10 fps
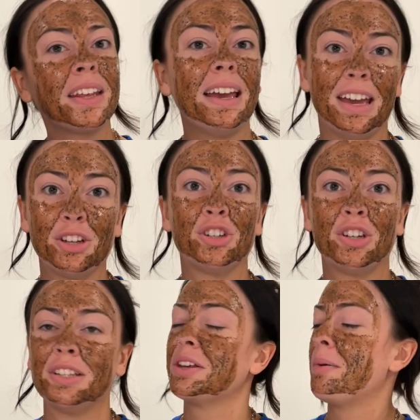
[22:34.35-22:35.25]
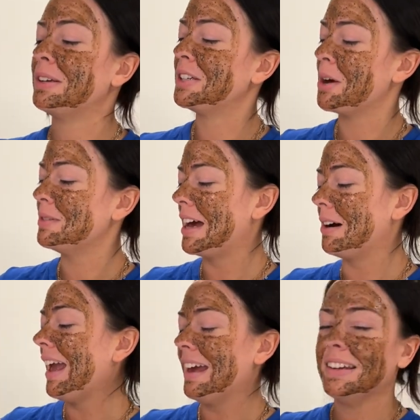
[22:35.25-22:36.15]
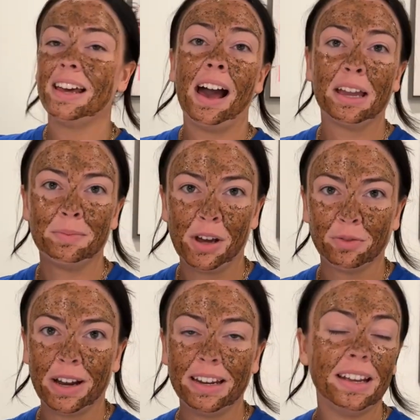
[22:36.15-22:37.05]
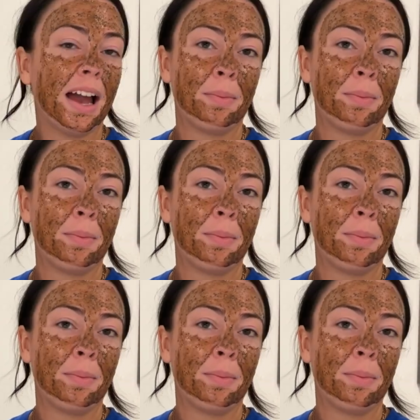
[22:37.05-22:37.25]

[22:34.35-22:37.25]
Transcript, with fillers: ish is going to go down and I am not ready.